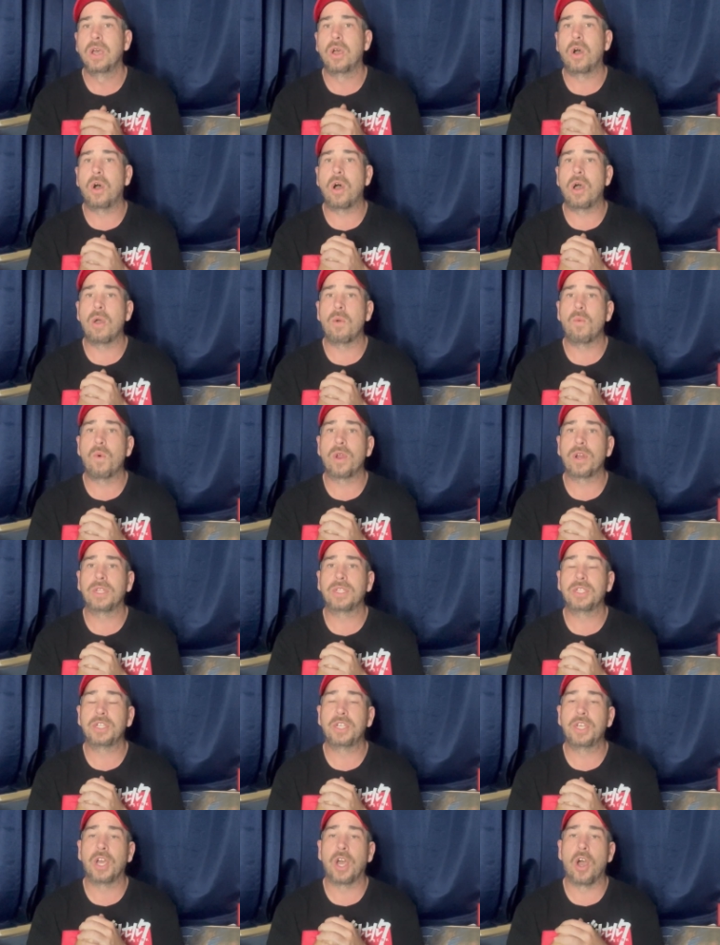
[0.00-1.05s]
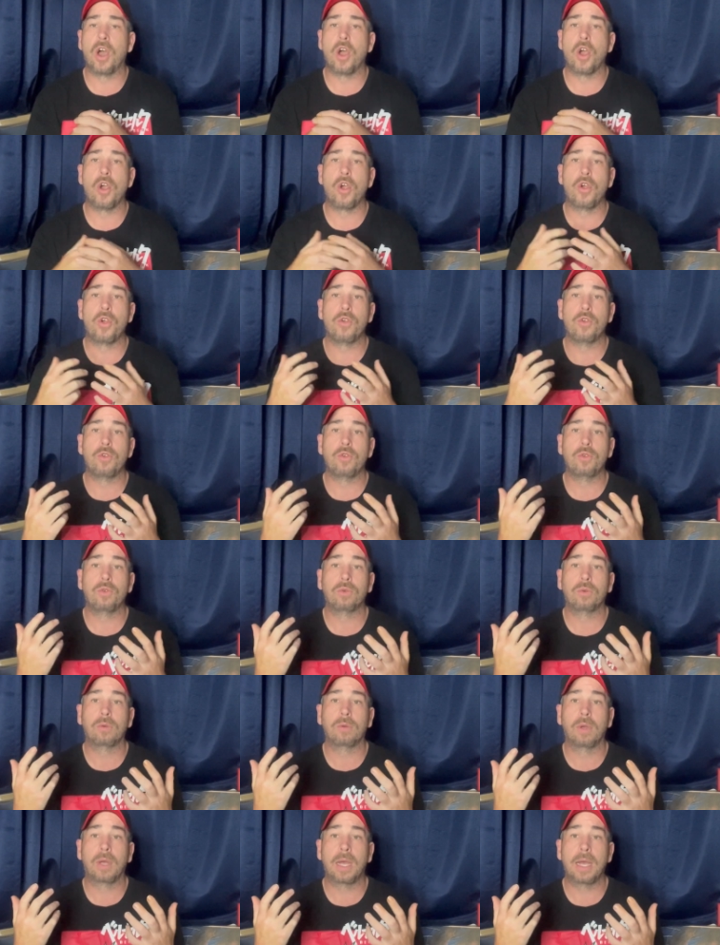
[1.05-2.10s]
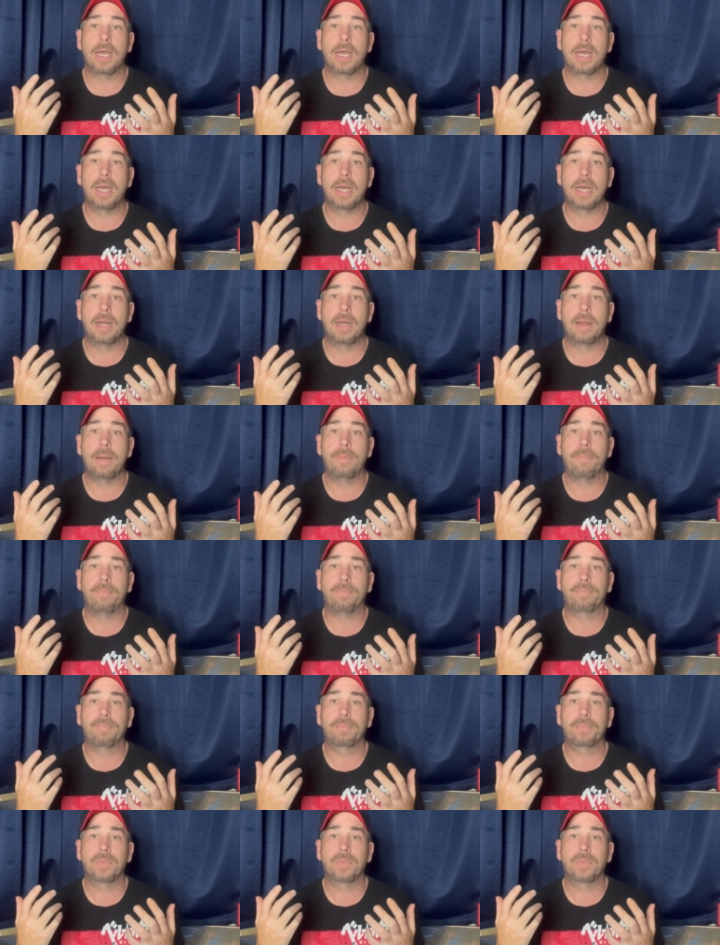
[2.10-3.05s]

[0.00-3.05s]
I wanted to go. I